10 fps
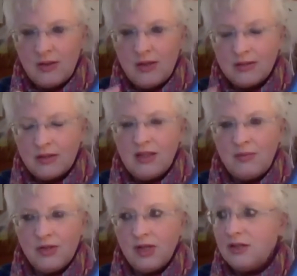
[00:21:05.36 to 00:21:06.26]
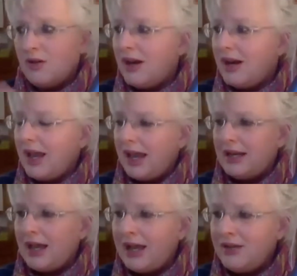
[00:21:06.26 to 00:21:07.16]
is climate change. You know, and, and
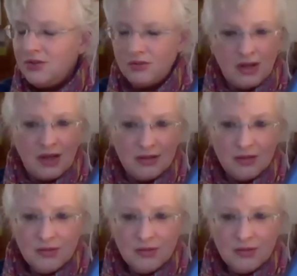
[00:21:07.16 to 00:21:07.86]
I do not